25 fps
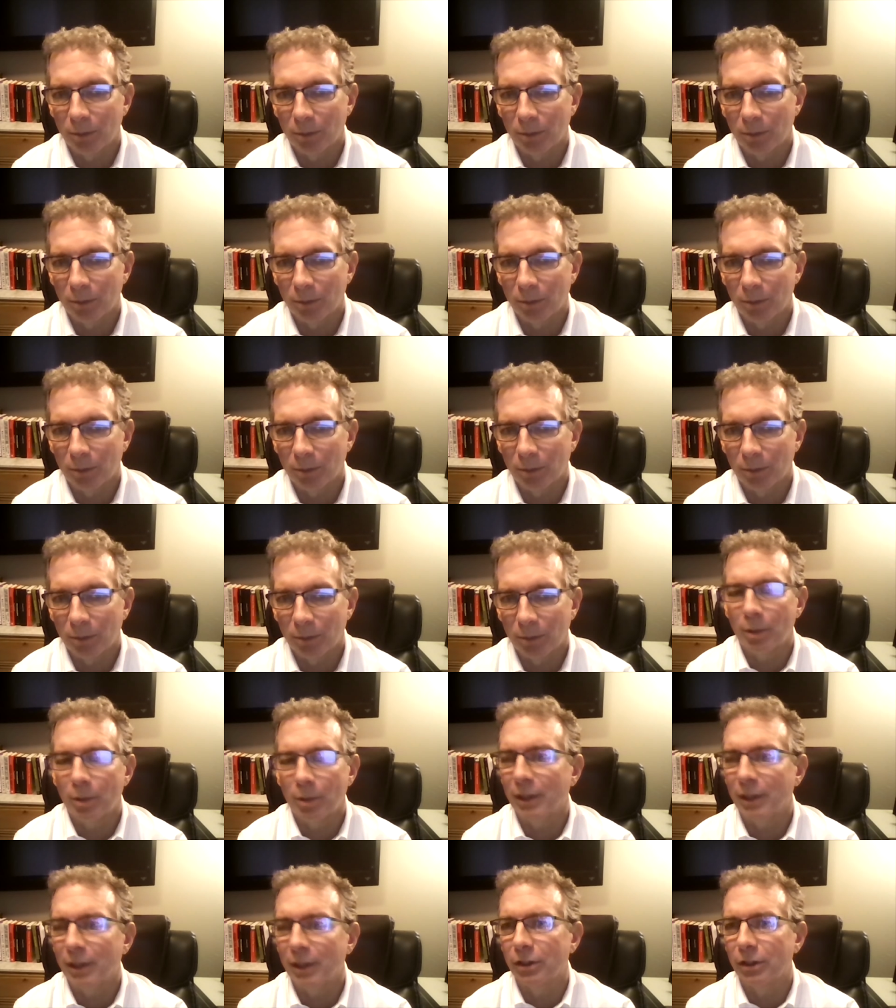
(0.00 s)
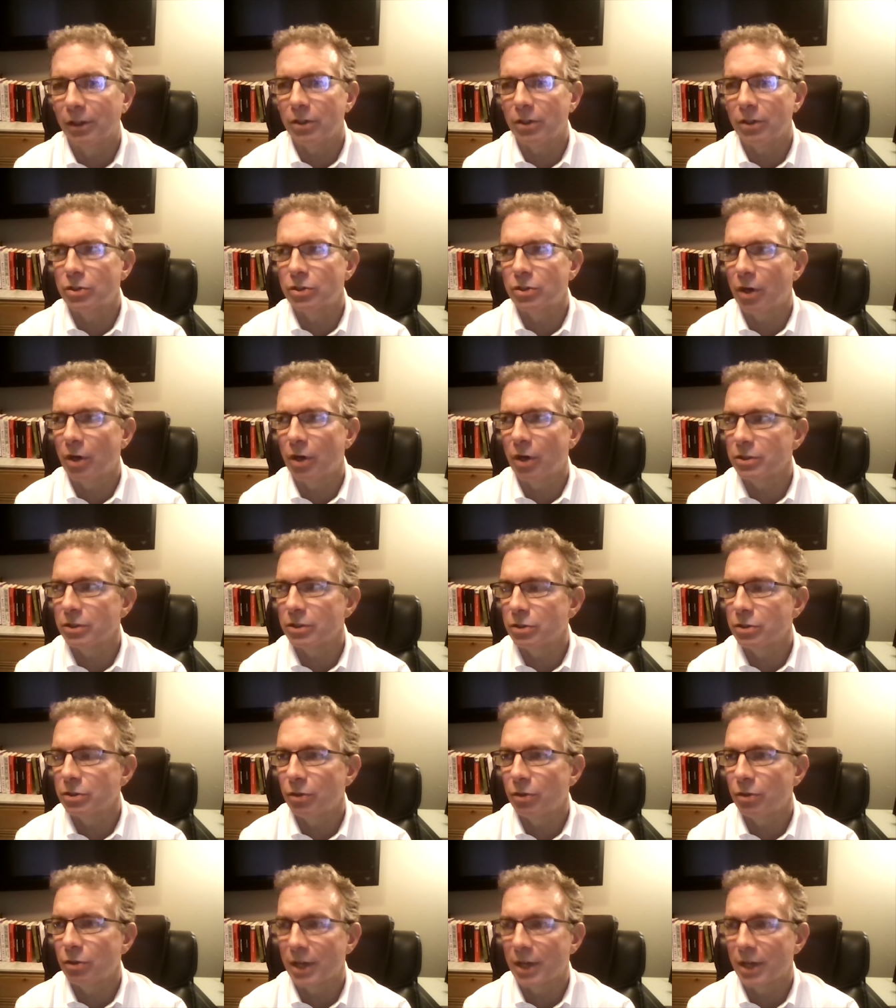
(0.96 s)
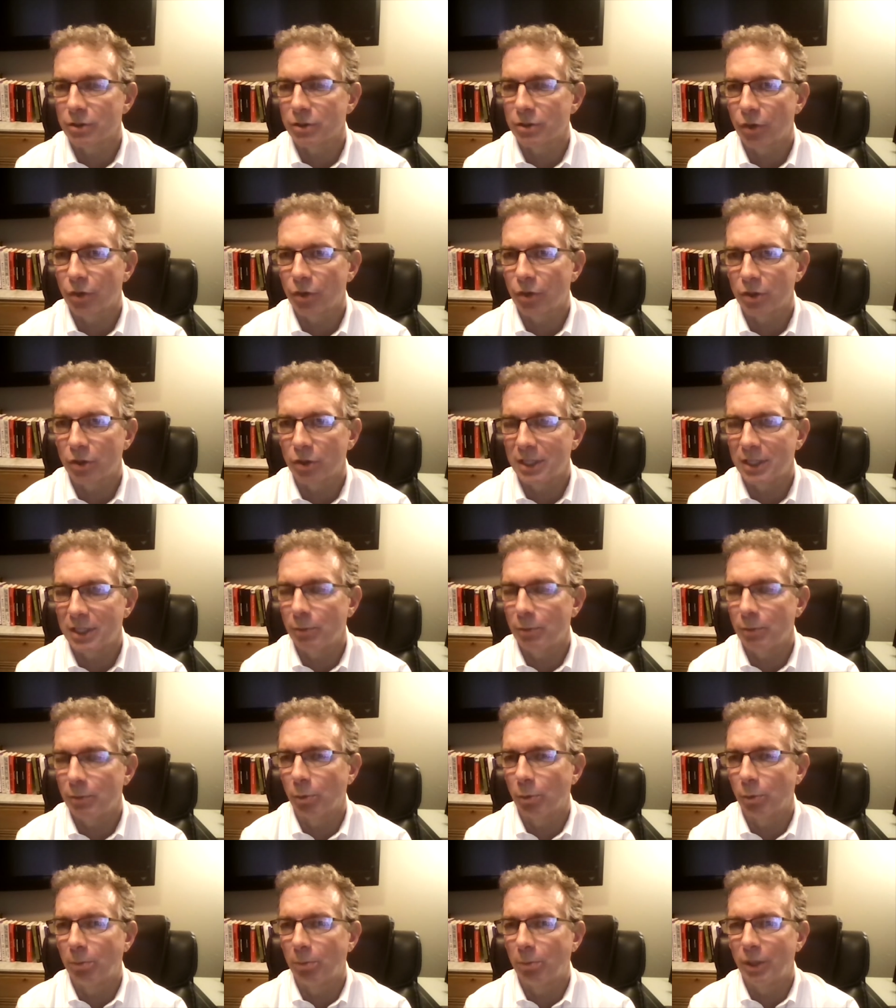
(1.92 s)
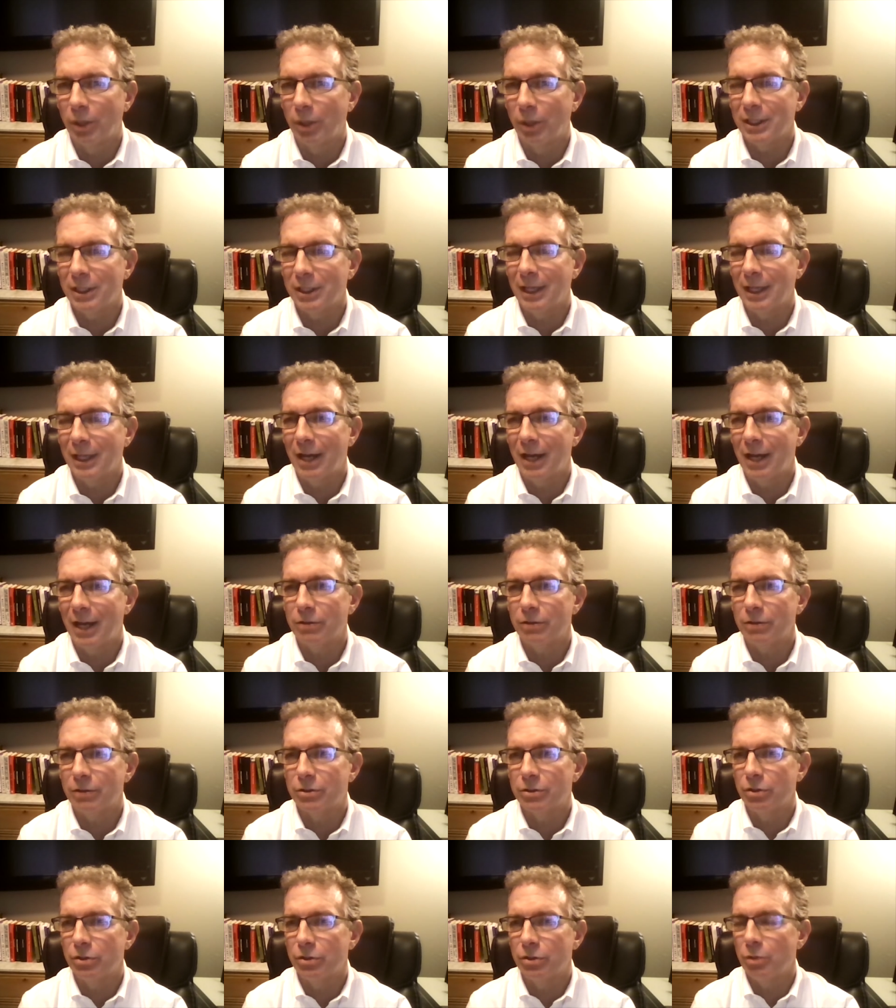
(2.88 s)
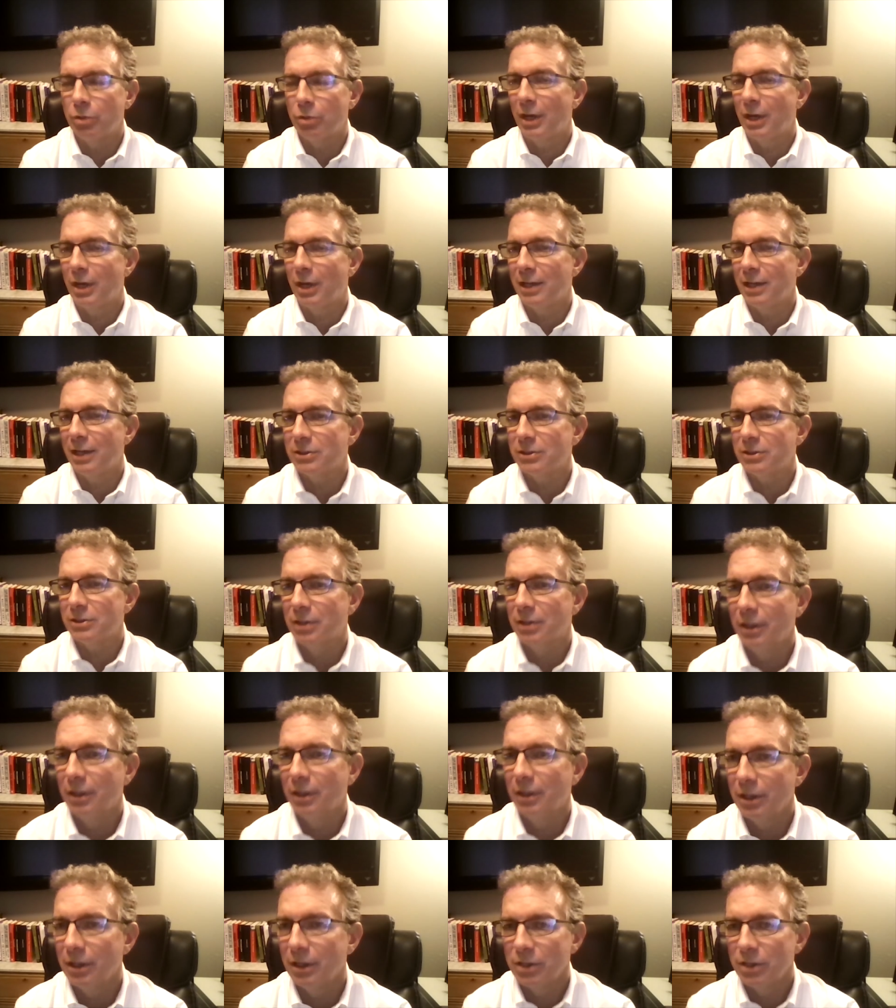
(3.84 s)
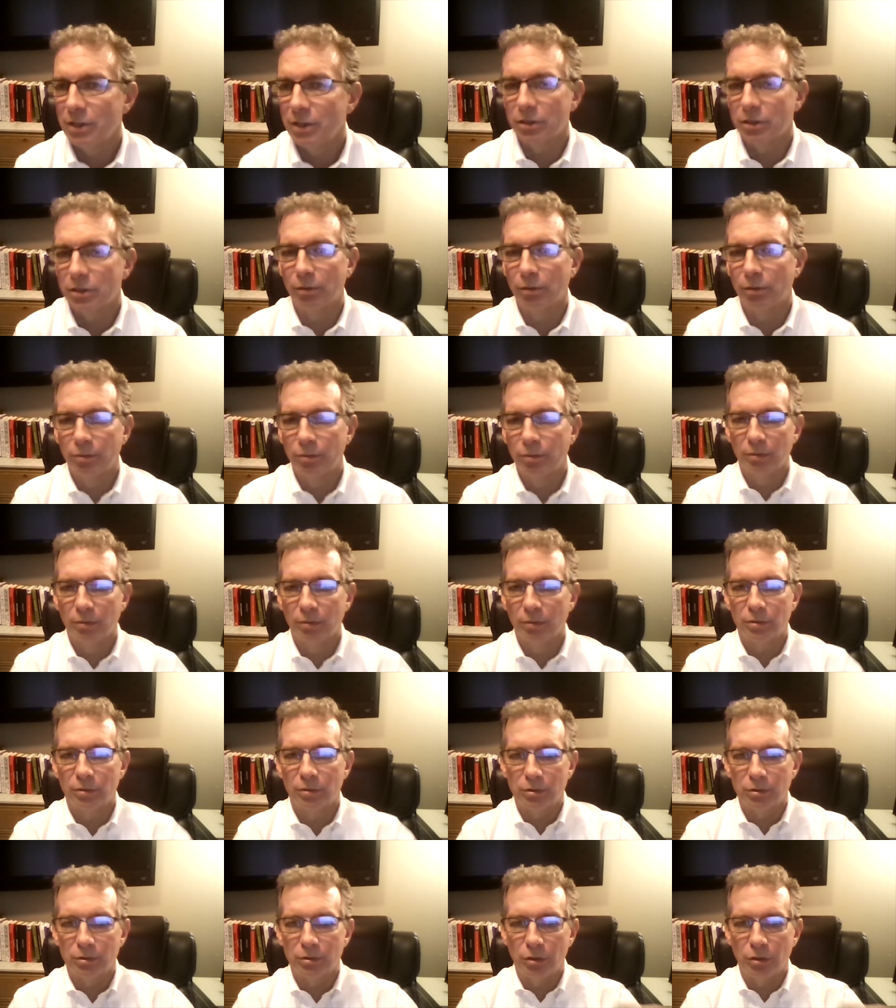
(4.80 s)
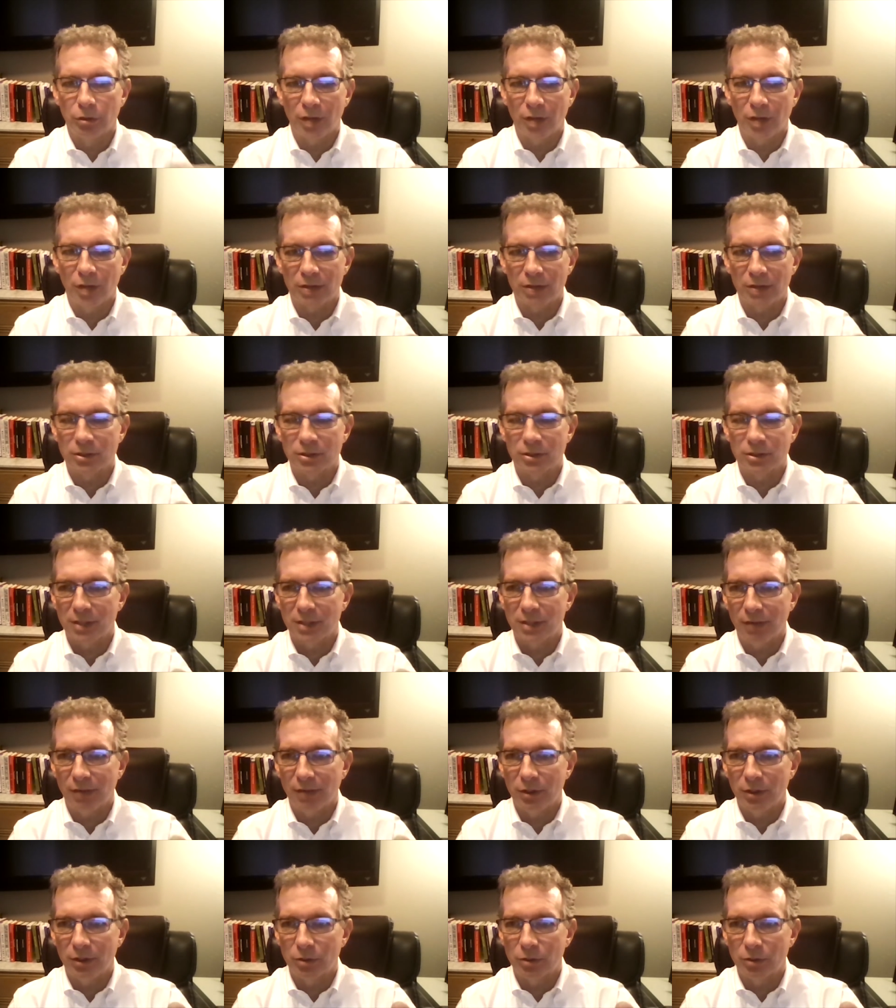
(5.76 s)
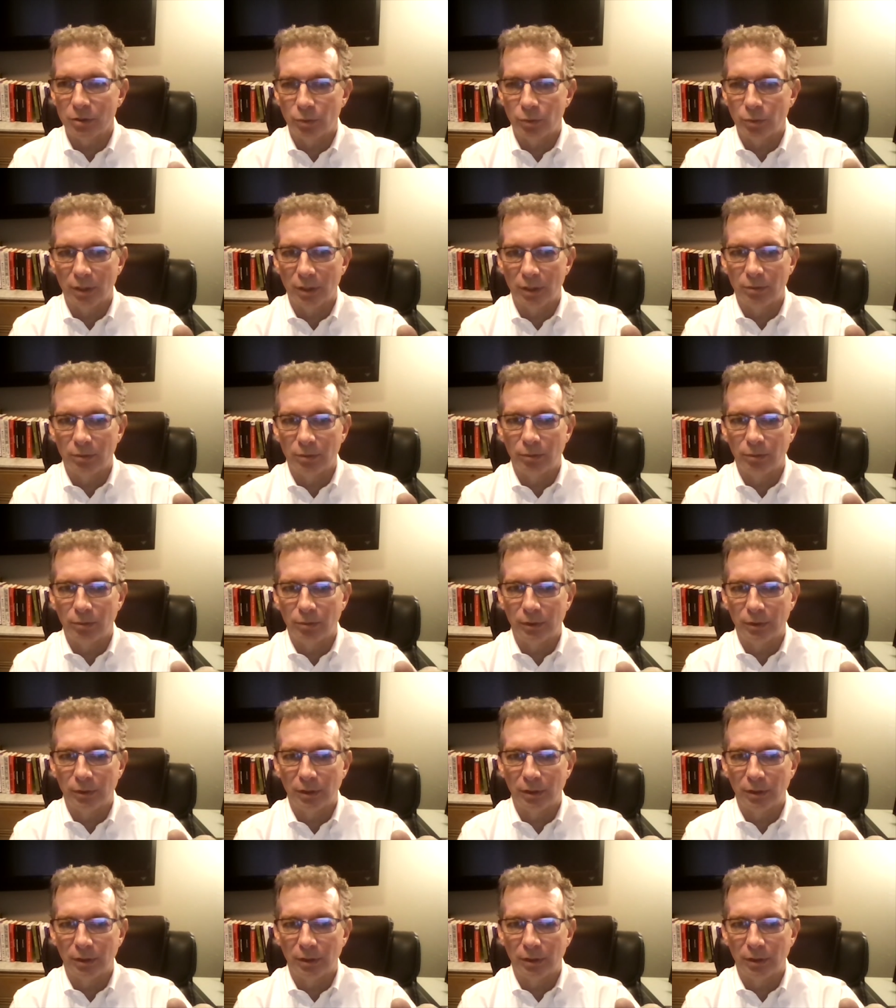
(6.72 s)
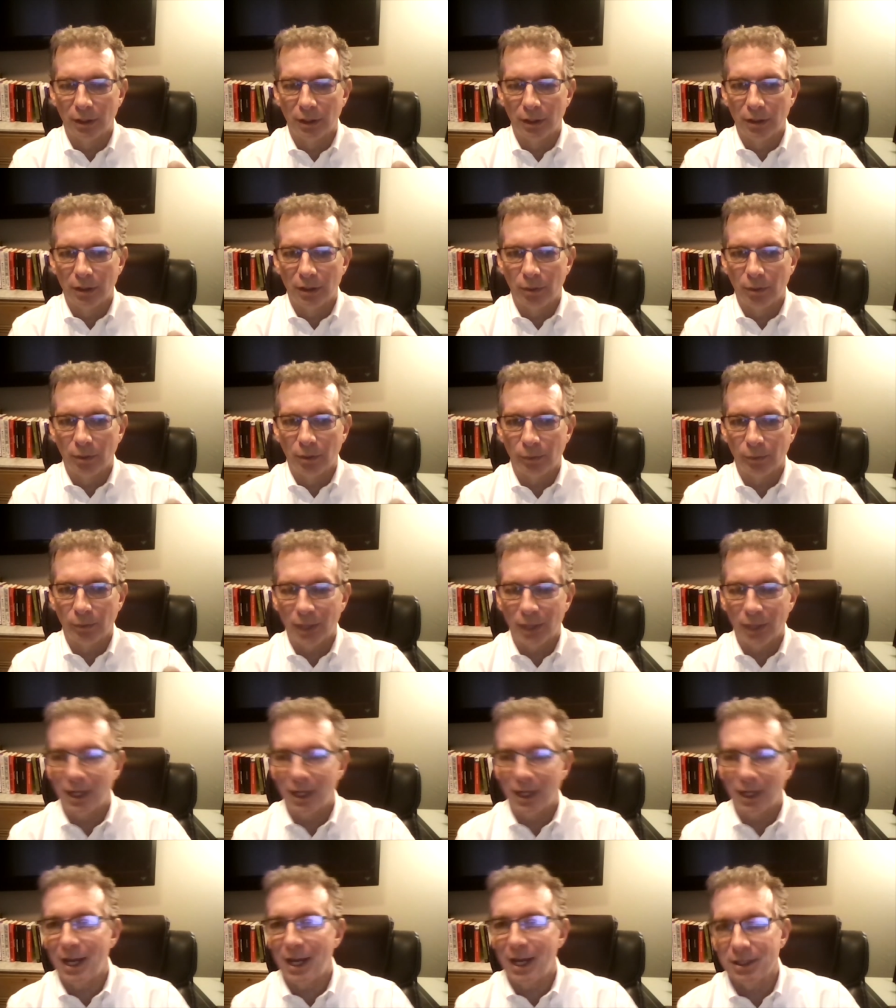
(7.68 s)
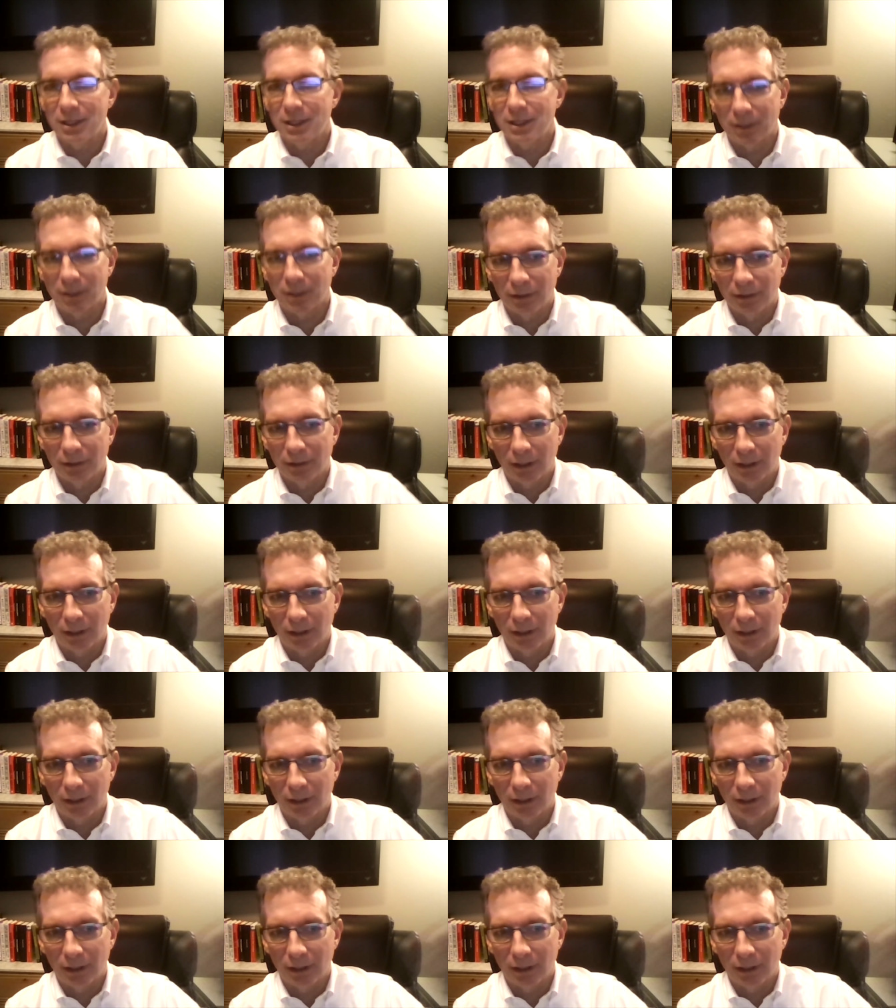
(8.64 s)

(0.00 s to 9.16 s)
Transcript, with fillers: that if you go back and look at your charts in 2013, we were breaking out to new highs. So 2007 is when we had highs in